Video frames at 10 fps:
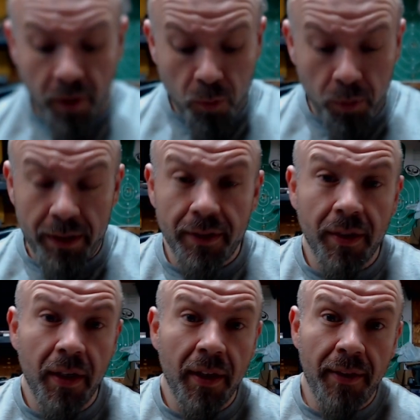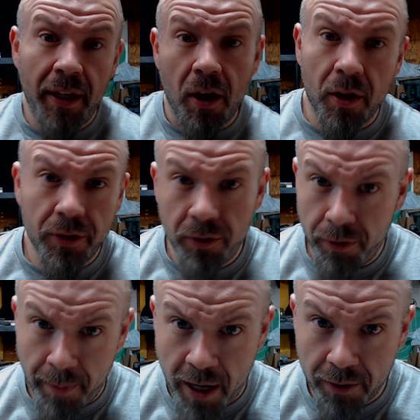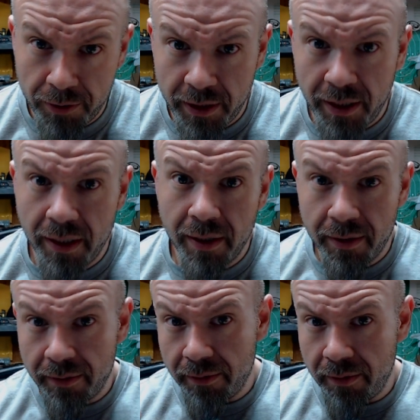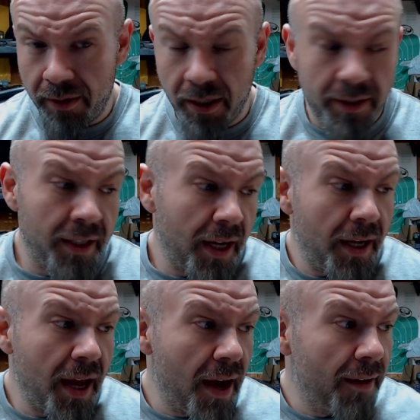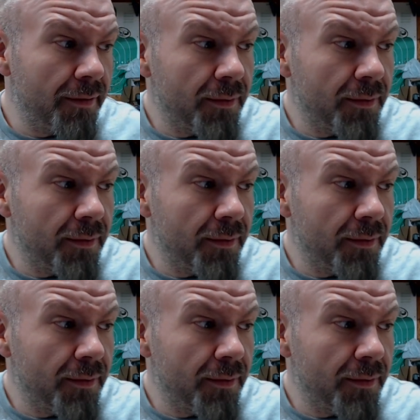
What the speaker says: which the Arsenal Democracy does not have,